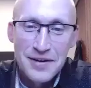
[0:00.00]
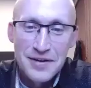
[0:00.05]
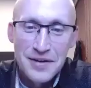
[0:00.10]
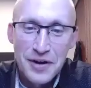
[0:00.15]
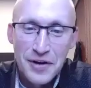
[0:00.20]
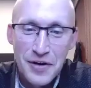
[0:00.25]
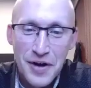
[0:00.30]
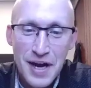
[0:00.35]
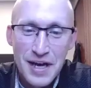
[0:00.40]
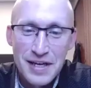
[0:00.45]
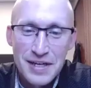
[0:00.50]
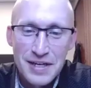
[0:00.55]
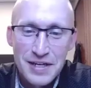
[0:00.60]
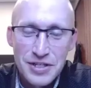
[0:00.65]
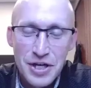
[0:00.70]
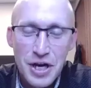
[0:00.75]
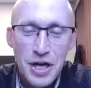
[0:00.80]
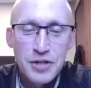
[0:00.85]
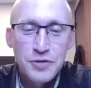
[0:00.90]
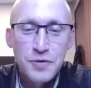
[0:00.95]
all right
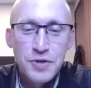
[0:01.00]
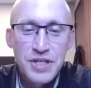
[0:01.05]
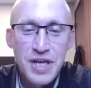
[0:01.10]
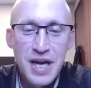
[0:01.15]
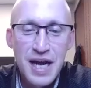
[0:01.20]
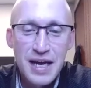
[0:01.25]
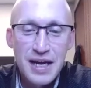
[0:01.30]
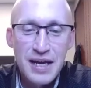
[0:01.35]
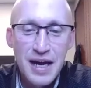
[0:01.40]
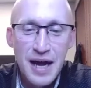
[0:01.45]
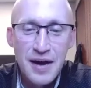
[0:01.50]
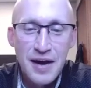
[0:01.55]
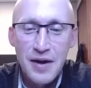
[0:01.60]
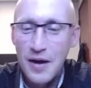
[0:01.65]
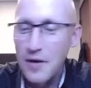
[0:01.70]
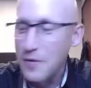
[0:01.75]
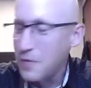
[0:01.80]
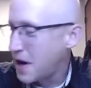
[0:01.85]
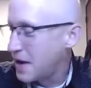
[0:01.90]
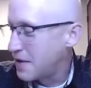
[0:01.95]
joshua shea i,
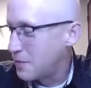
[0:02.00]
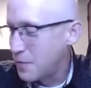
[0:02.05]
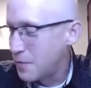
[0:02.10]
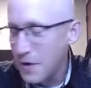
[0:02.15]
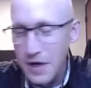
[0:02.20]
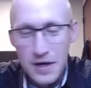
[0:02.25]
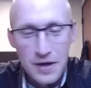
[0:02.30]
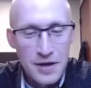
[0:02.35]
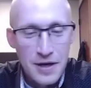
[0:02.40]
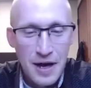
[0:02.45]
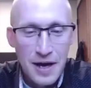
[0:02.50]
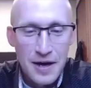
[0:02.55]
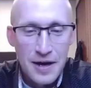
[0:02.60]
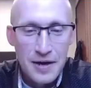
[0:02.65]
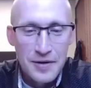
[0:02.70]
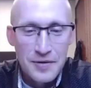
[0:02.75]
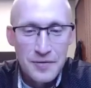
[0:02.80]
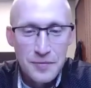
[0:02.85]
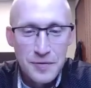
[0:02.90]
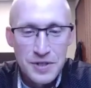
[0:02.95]
I, I want to
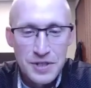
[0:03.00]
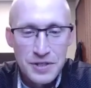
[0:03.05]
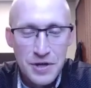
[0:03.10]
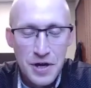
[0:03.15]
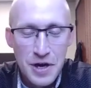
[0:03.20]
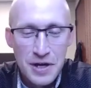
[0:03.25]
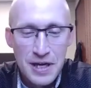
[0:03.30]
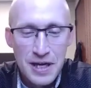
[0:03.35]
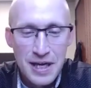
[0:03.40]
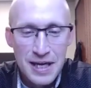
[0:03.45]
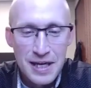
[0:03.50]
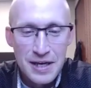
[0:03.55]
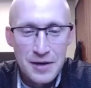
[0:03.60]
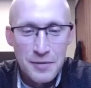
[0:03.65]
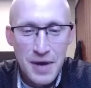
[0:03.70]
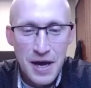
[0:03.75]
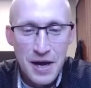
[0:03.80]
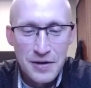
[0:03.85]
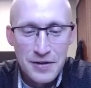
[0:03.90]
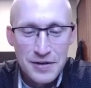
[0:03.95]
uh, we should talk again
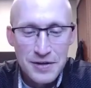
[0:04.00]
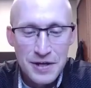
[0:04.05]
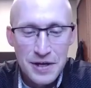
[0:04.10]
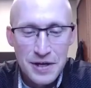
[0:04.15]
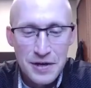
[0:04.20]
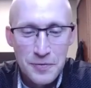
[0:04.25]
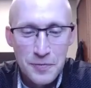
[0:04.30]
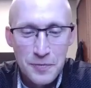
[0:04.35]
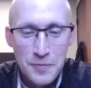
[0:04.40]
about uh,